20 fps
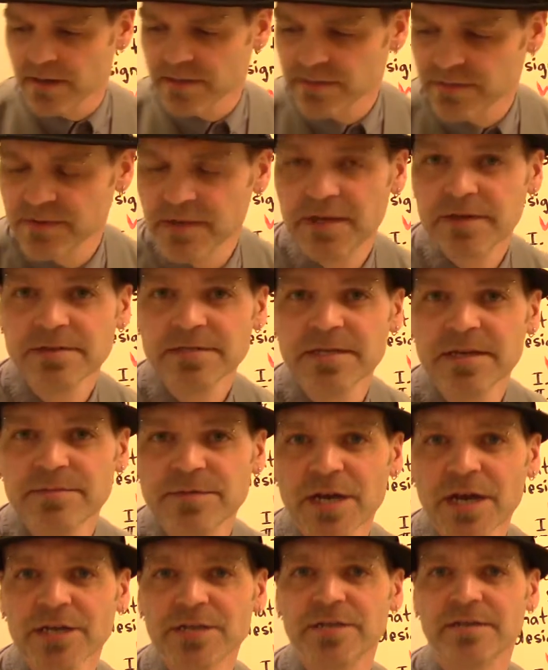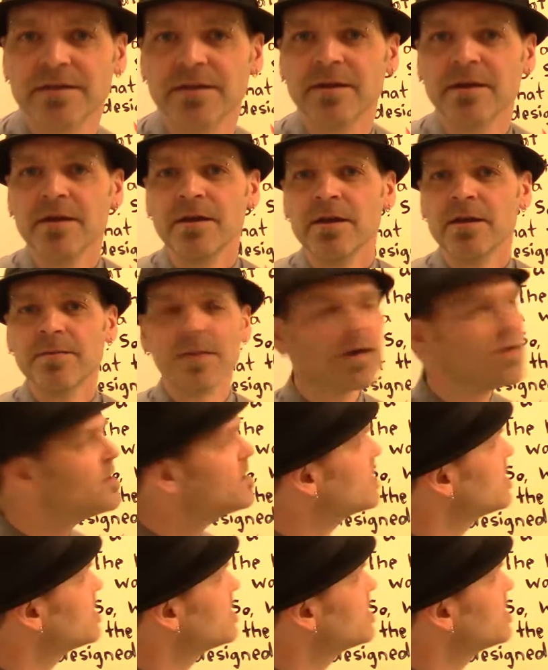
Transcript: So here's the objection. You might look